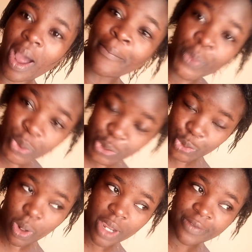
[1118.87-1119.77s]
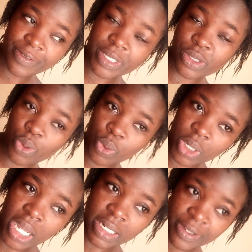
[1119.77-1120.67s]
I'm not sure if it's
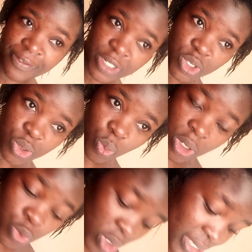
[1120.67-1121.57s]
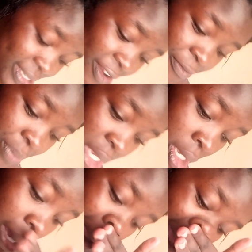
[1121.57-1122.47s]
good and if it will serve
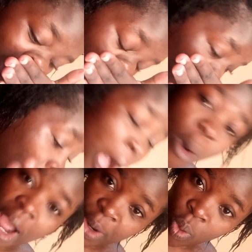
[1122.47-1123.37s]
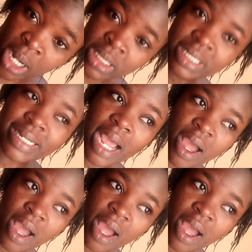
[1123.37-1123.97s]
me how I want.